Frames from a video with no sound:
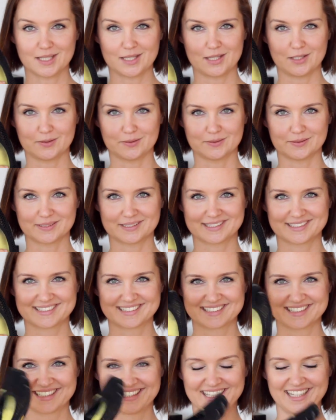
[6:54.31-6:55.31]

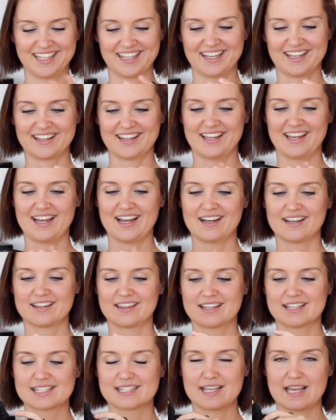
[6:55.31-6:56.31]
those. They
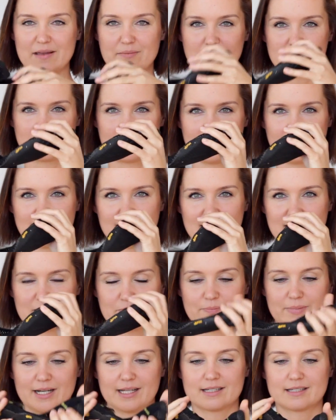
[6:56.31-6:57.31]
are the same
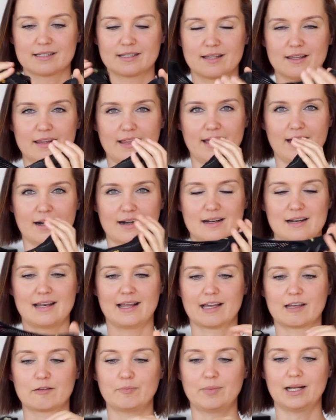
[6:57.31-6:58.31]
thing, but they are
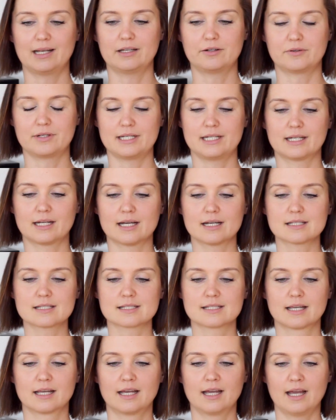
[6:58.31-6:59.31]
like
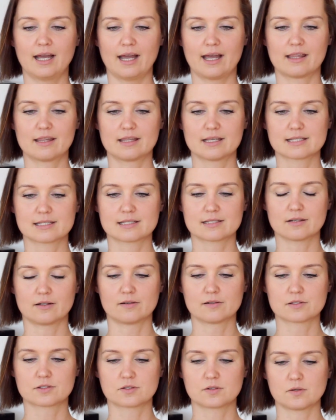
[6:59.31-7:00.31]
ballerinas. And this is
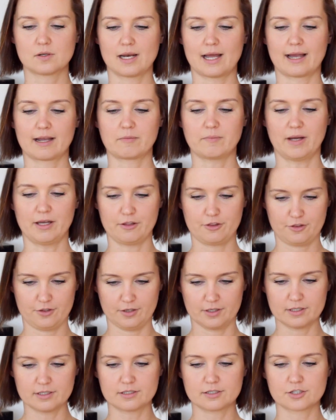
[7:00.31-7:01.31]
also like my
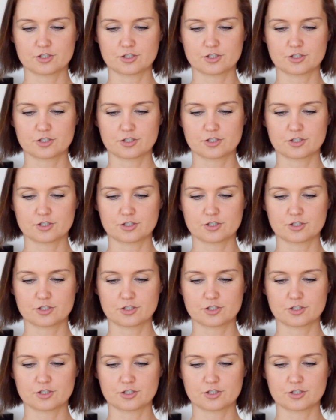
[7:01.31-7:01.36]
third